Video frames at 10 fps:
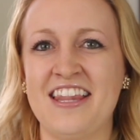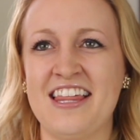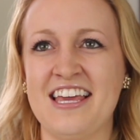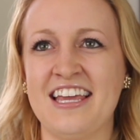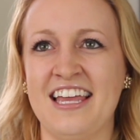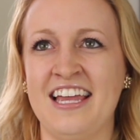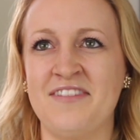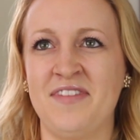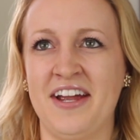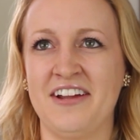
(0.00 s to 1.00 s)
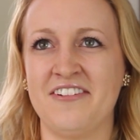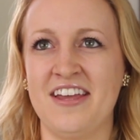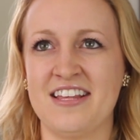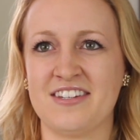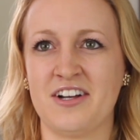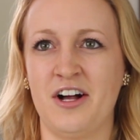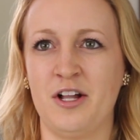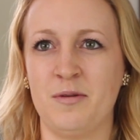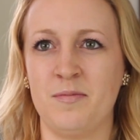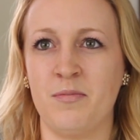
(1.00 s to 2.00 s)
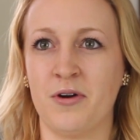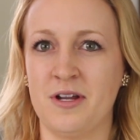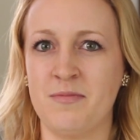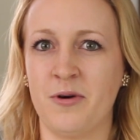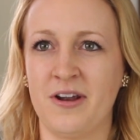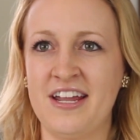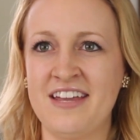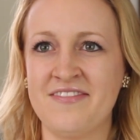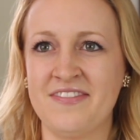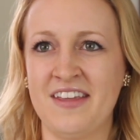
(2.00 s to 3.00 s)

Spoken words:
thing in Paraguay that's called bori bori,